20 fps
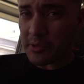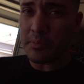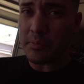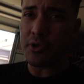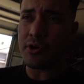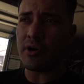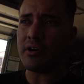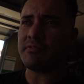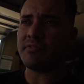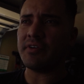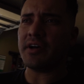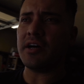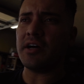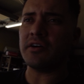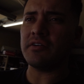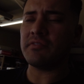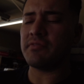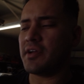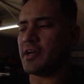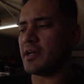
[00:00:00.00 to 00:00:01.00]
the blow off
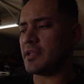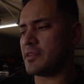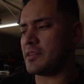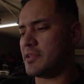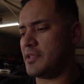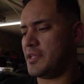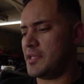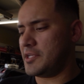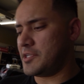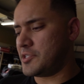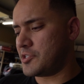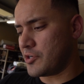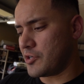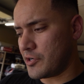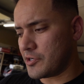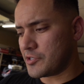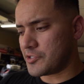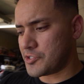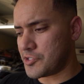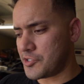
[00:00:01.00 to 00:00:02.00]
valve got the
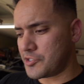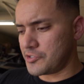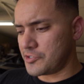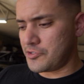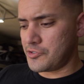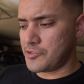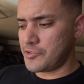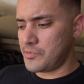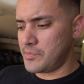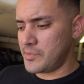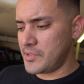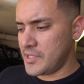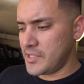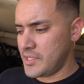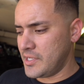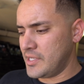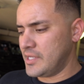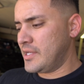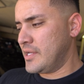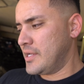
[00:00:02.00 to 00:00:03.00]
charge tube
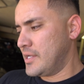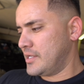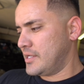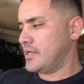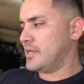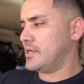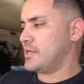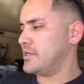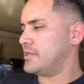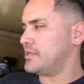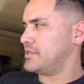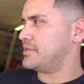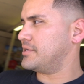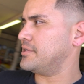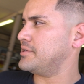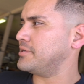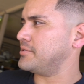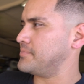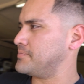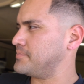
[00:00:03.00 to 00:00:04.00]

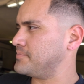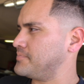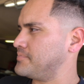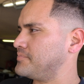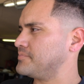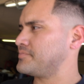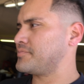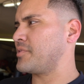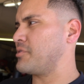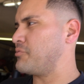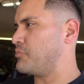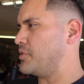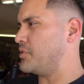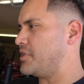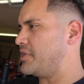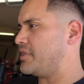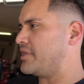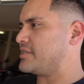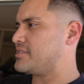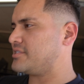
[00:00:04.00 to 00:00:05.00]
um,
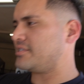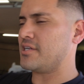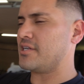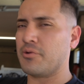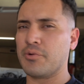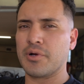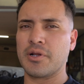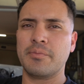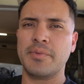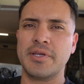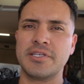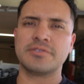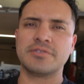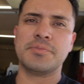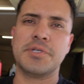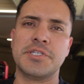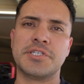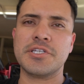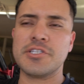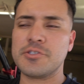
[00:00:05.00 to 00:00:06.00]
really that's it i want to make
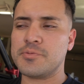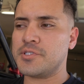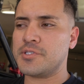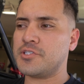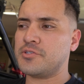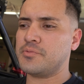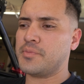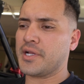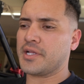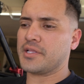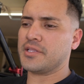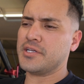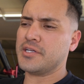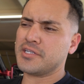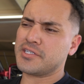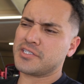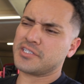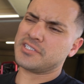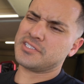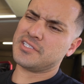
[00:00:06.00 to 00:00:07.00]
some adjustments to my
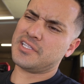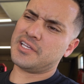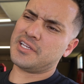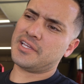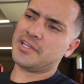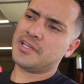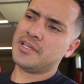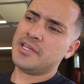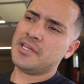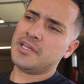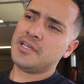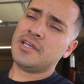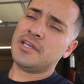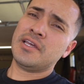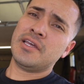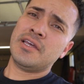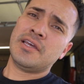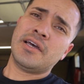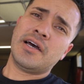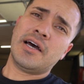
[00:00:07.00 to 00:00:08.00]
clutch because like
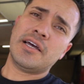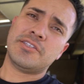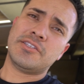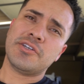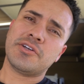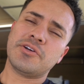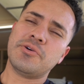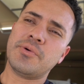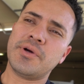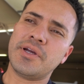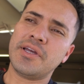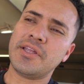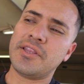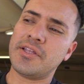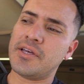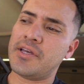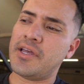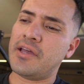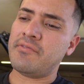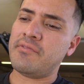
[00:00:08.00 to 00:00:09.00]
I took away
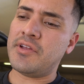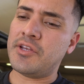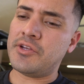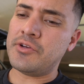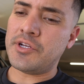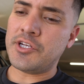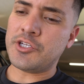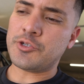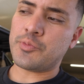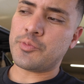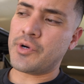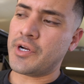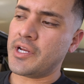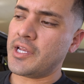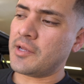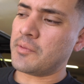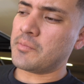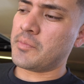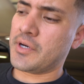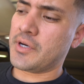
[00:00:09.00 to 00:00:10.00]
the heavy duty
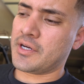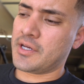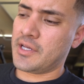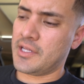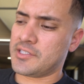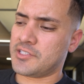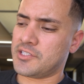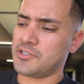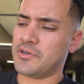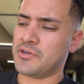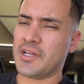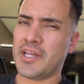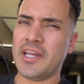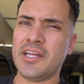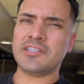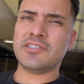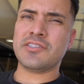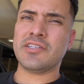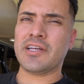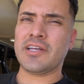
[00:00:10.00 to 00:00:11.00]
spring, but it still
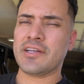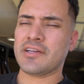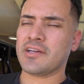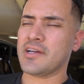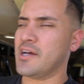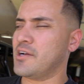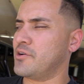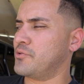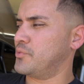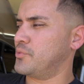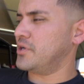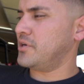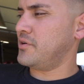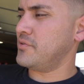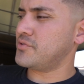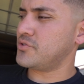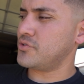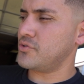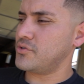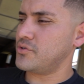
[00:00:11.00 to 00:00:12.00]
engages like kind of
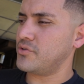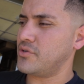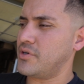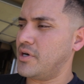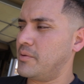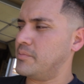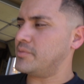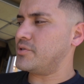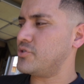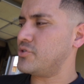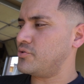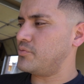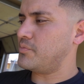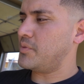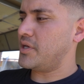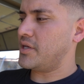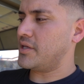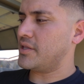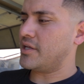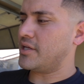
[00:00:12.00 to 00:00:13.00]
rough. So I'm
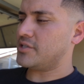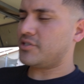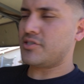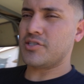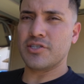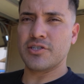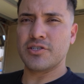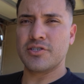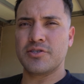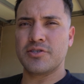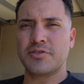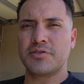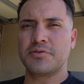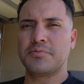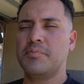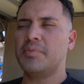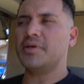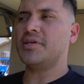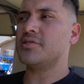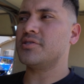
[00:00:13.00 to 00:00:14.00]
assuming that's
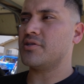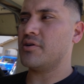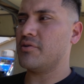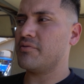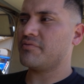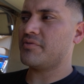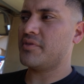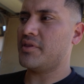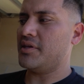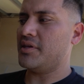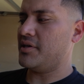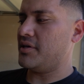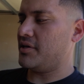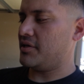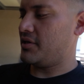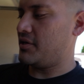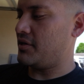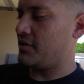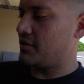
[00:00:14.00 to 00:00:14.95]
just based off the